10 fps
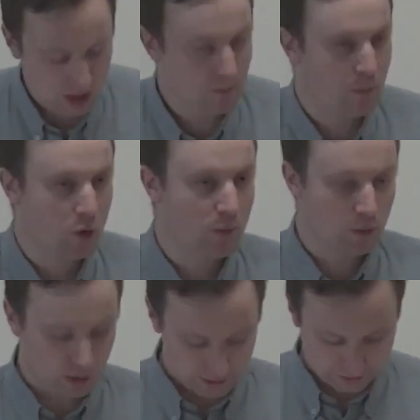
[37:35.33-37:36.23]
will become more
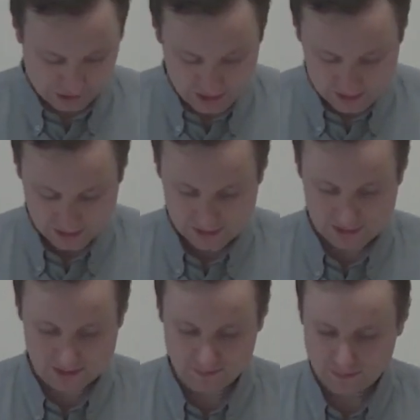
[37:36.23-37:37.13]
and more like
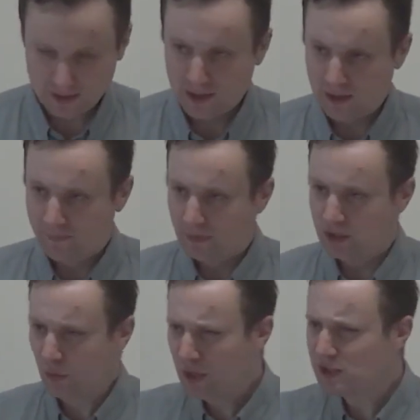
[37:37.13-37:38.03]
Jesus.
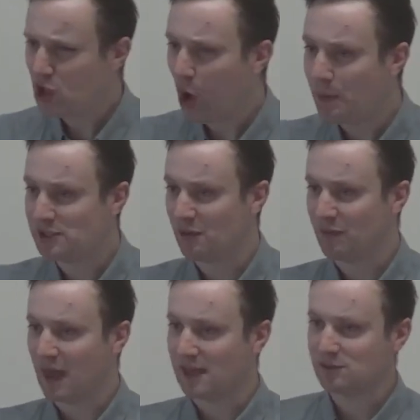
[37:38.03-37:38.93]
So, what is the opposite
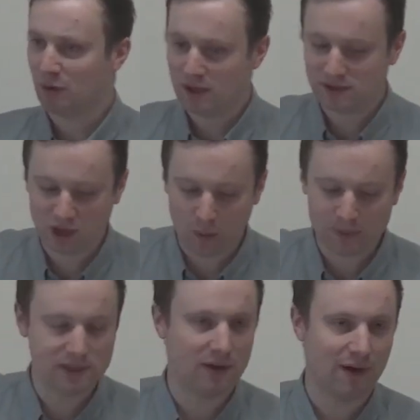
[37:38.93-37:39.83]
of that? What is the
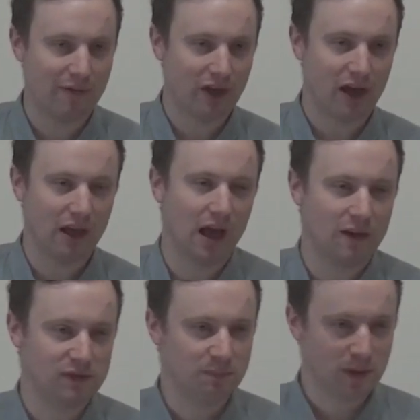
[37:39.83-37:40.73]
opposite of having our
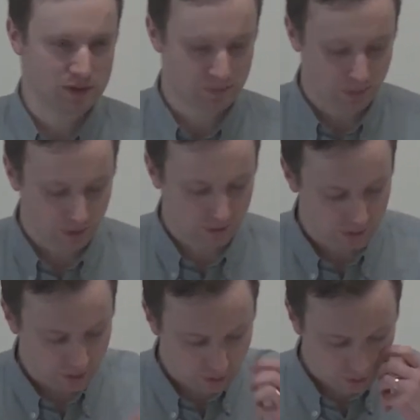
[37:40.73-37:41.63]
lives built
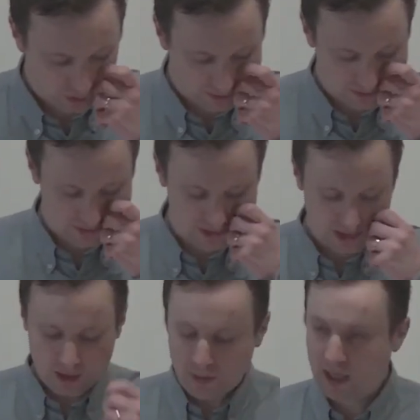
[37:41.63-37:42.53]
upon Christ?
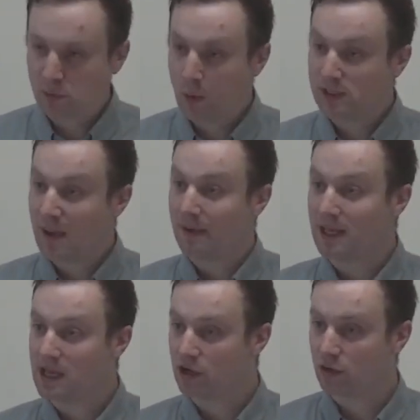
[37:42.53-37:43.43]
Well, that's what was
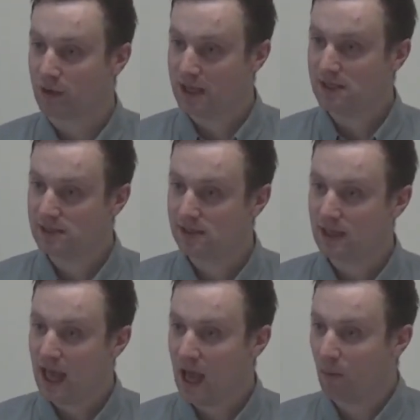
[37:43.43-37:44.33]
happening in Crete
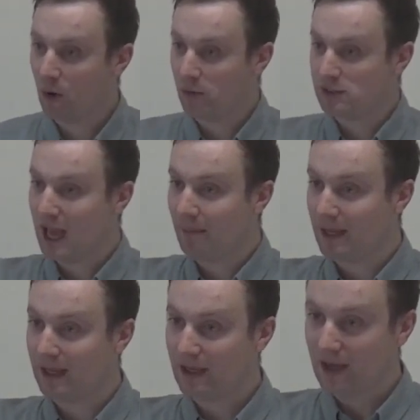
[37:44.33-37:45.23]
and what is
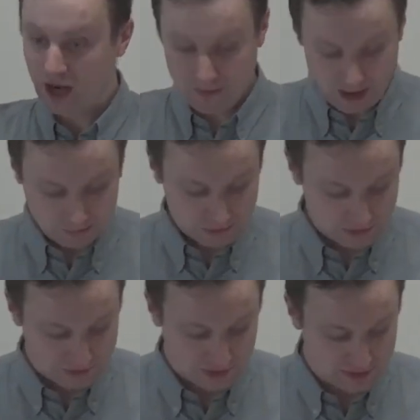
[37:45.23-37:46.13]
happening around
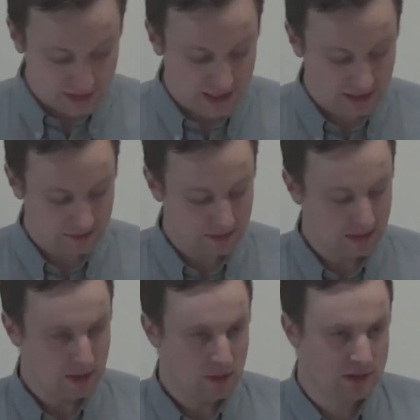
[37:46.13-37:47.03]
us today.
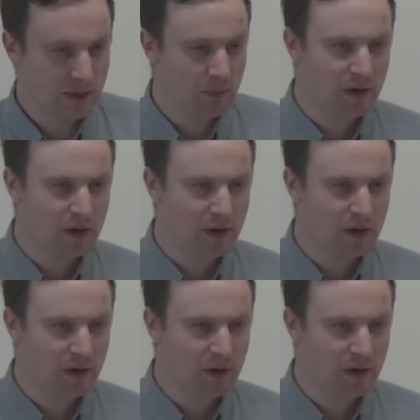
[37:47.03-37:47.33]
You see,